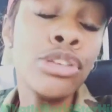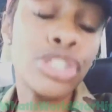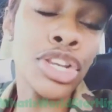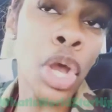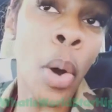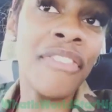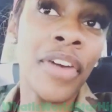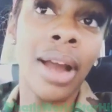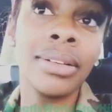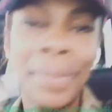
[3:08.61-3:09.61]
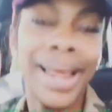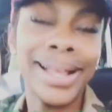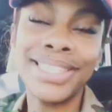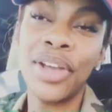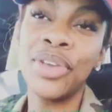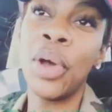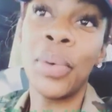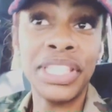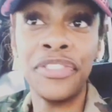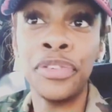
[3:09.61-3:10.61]
And you should know of her. But I can tell you
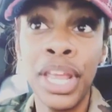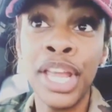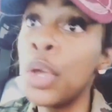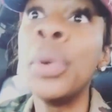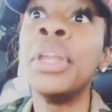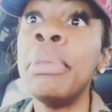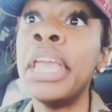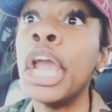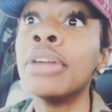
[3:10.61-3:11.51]
don't, because if you did, you wouldn't be